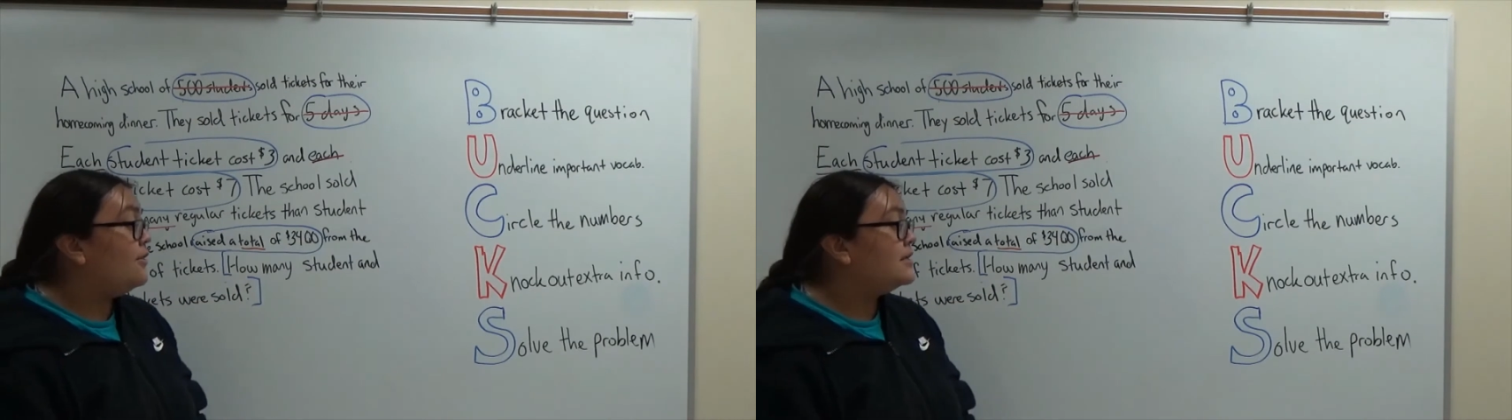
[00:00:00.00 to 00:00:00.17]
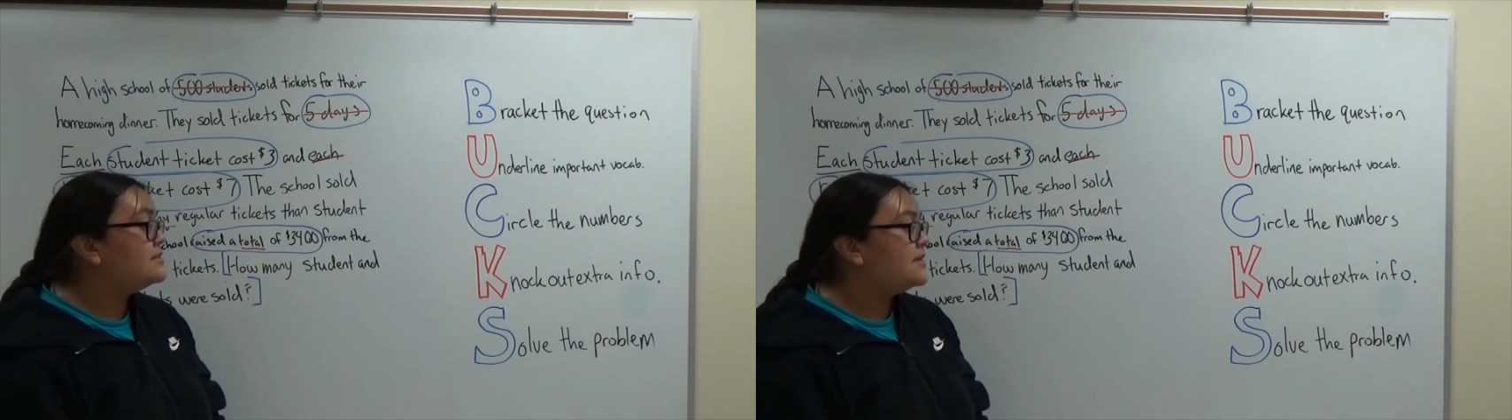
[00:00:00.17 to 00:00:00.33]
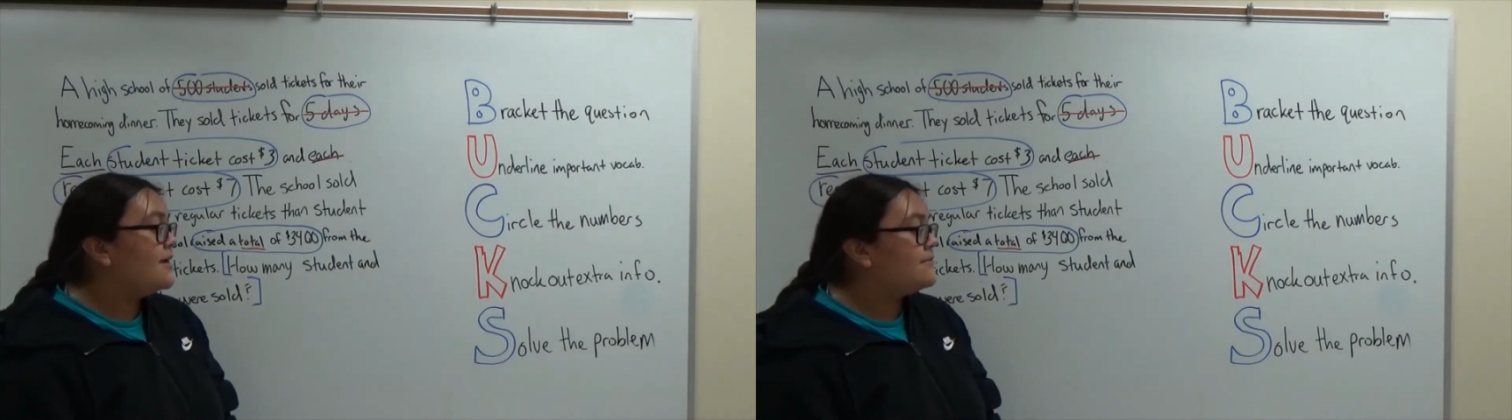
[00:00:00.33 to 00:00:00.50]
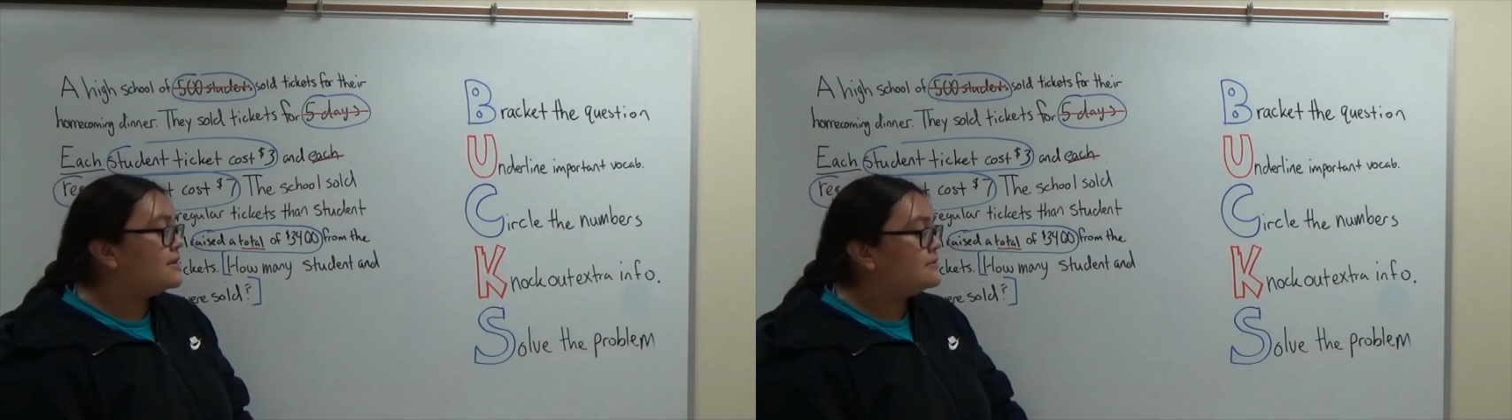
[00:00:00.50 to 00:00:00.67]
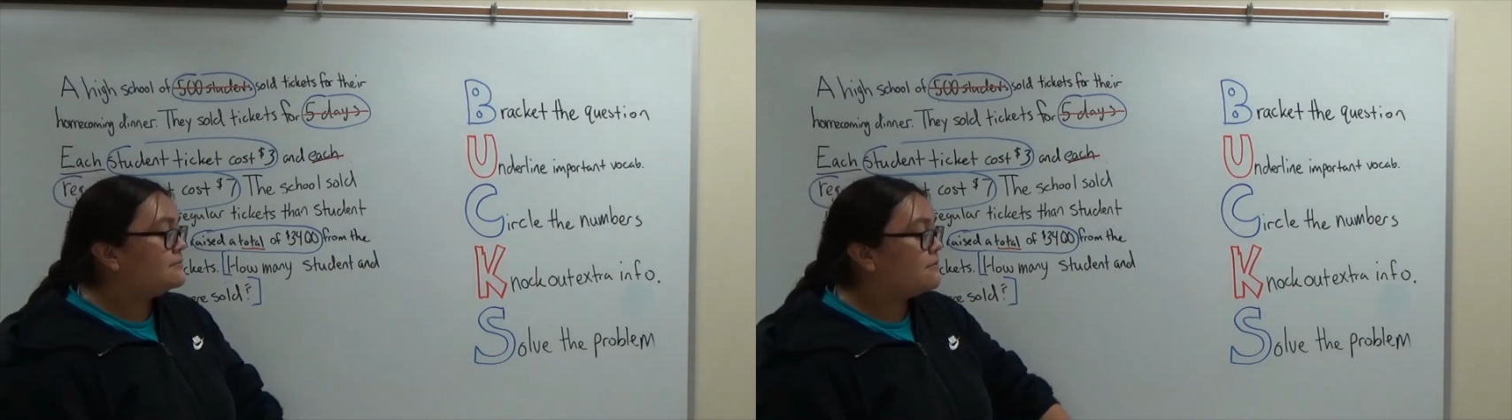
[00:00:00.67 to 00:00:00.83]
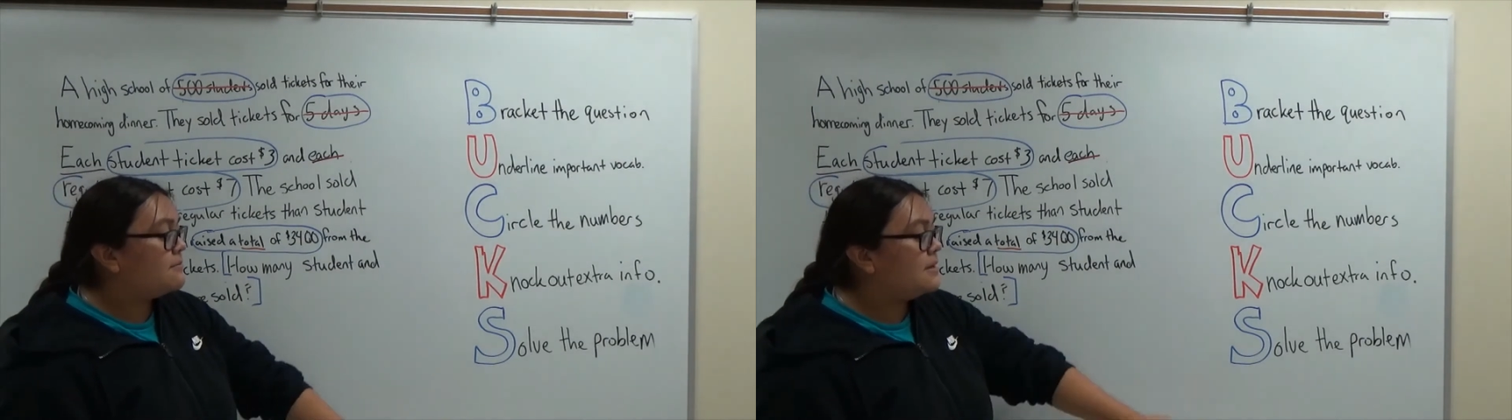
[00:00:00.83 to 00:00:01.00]
that's left
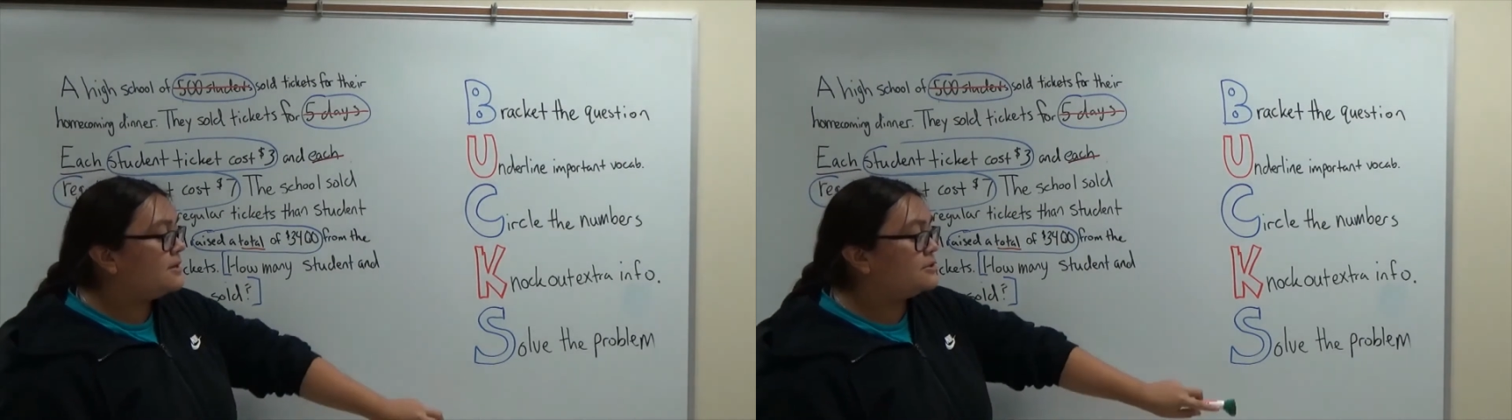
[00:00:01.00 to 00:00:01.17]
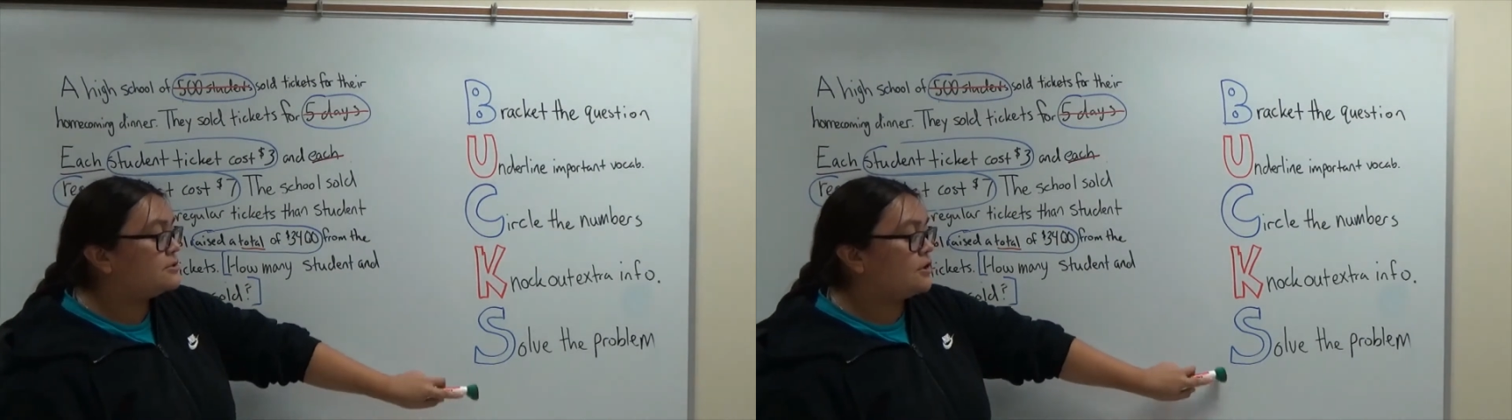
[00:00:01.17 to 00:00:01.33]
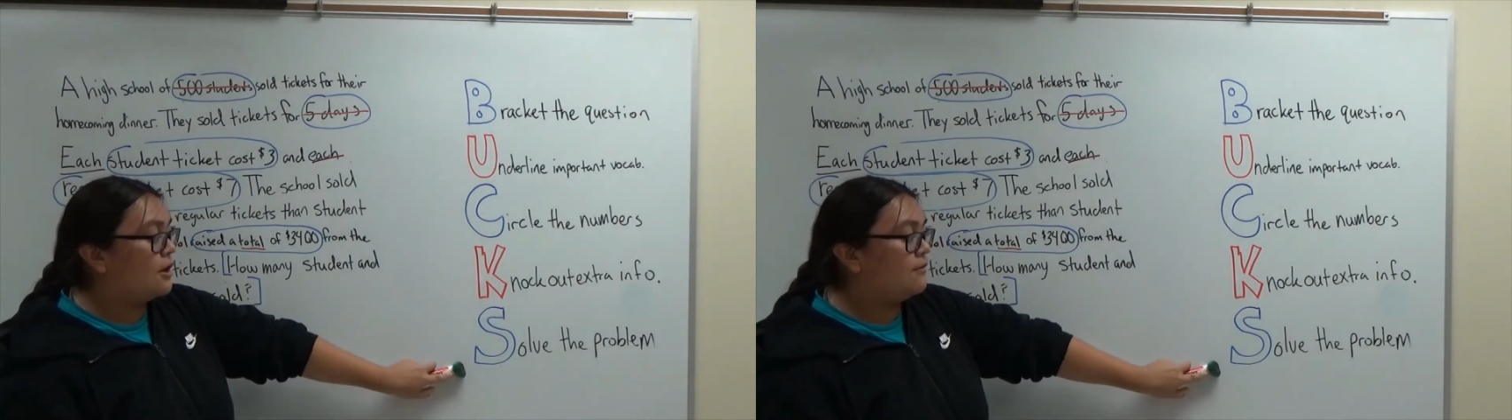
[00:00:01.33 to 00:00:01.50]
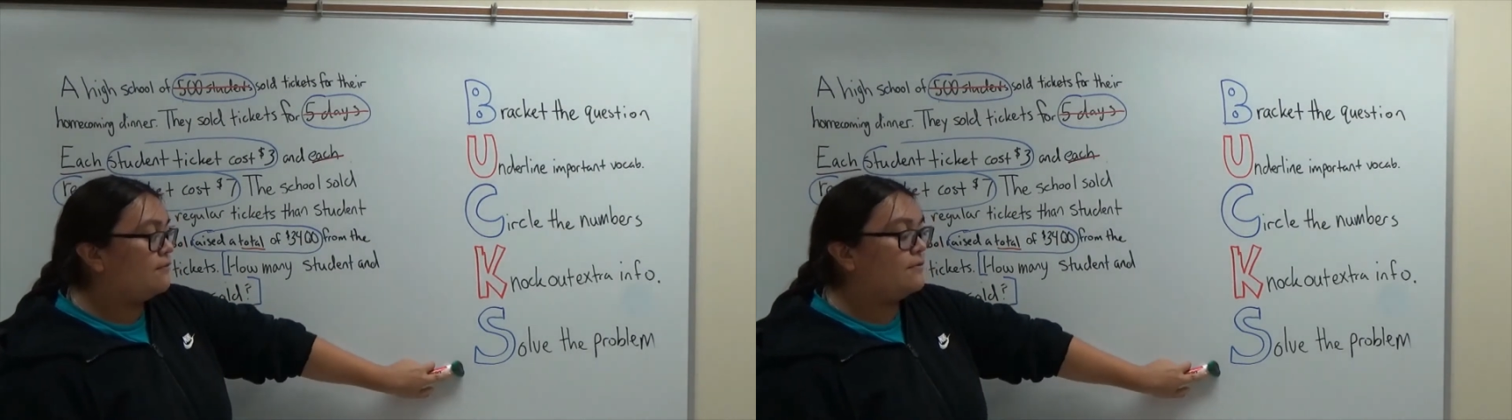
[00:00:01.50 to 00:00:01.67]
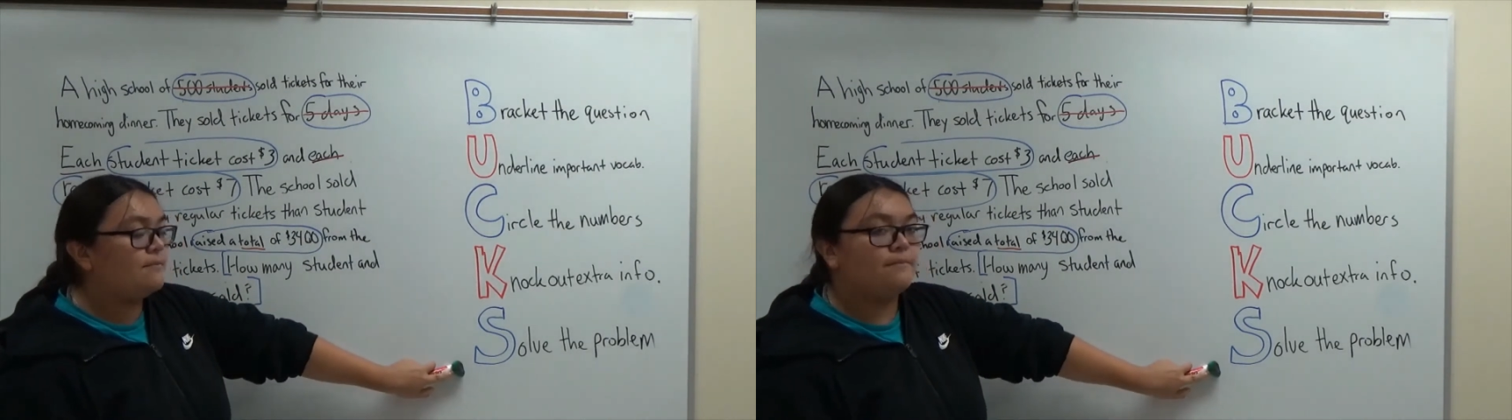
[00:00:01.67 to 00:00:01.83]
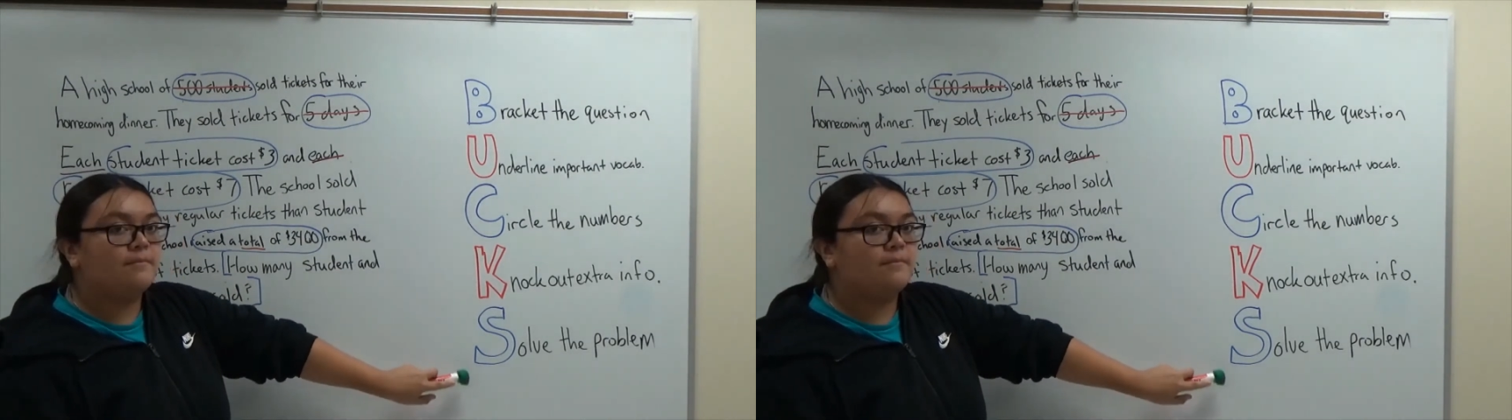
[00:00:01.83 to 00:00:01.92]
is for me to solve.